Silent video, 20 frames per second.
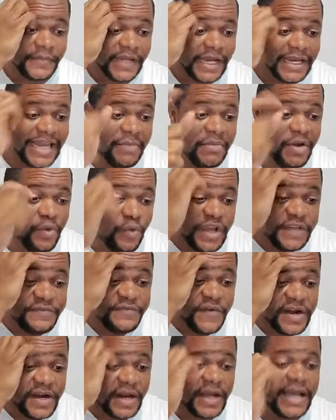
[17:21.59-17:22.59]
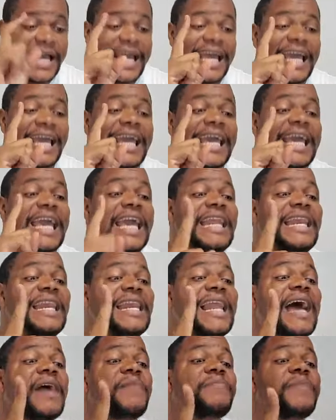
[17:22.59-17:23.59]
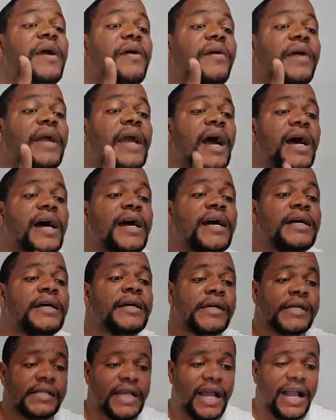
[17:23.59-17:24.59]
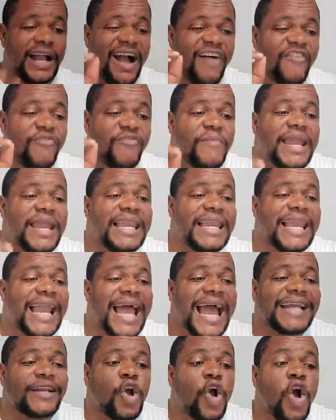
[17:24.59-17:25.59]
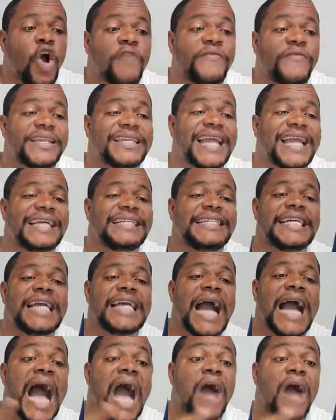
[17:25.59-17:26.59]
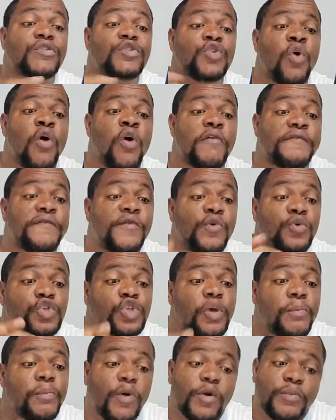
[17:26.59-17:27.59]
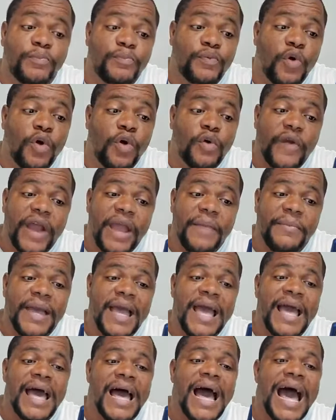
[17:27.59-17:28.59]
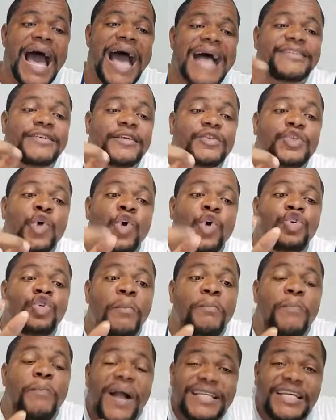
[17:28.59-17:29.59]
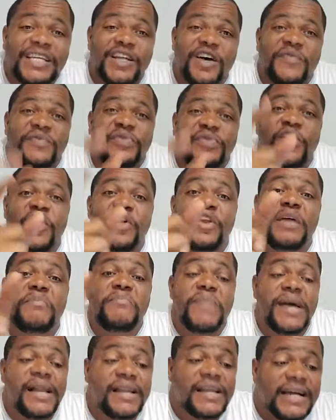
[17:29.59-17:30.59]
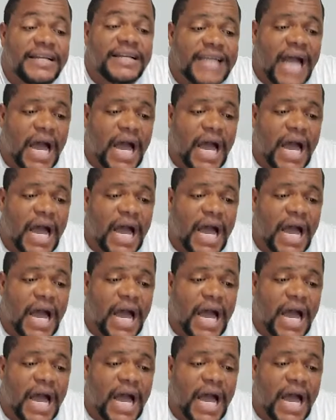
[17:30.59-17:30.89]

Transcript: Let me read further. In Liberia, the government-led COVID-19 household food support program has a total budget of $30 million.